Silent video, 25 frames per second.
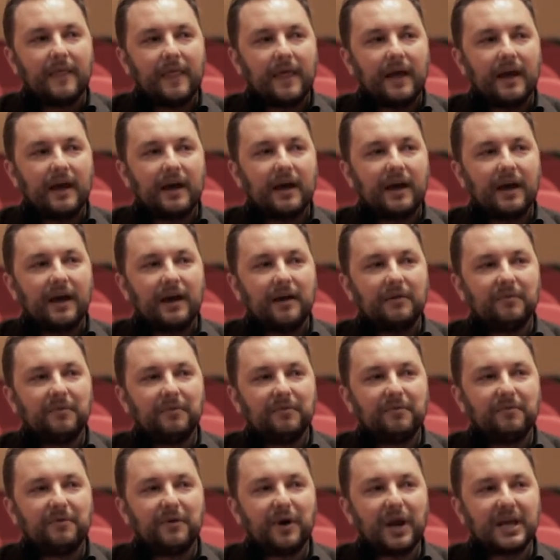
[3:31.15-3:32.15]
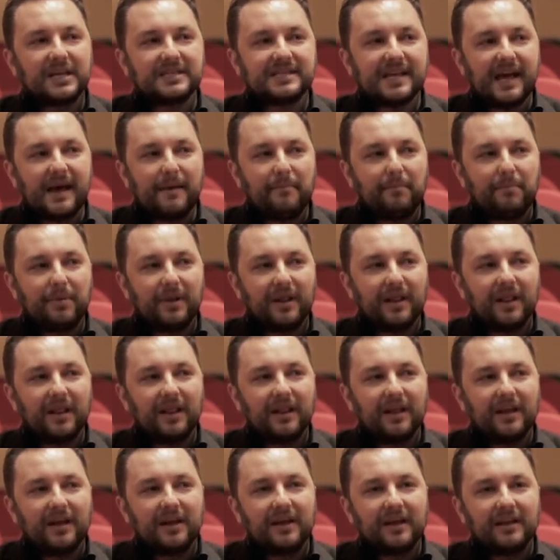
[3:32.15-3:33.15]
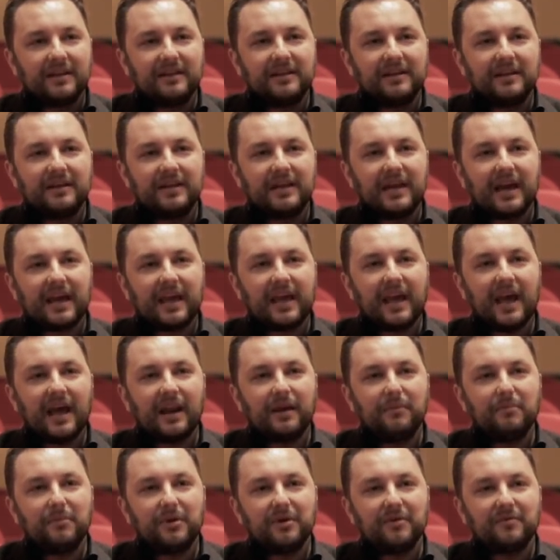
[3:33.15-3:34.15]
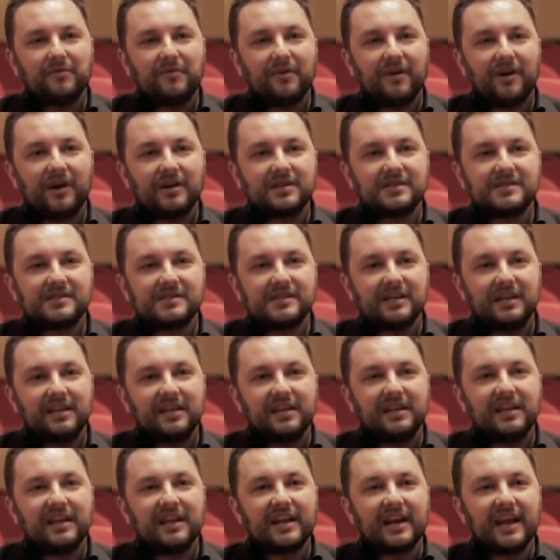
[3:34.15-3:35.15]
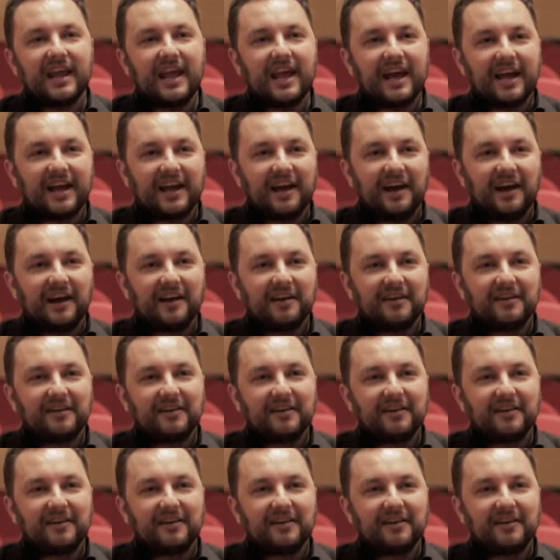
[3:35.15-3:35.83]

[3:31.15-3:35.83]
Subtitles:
For example, the Academy of Arts in Rijeka,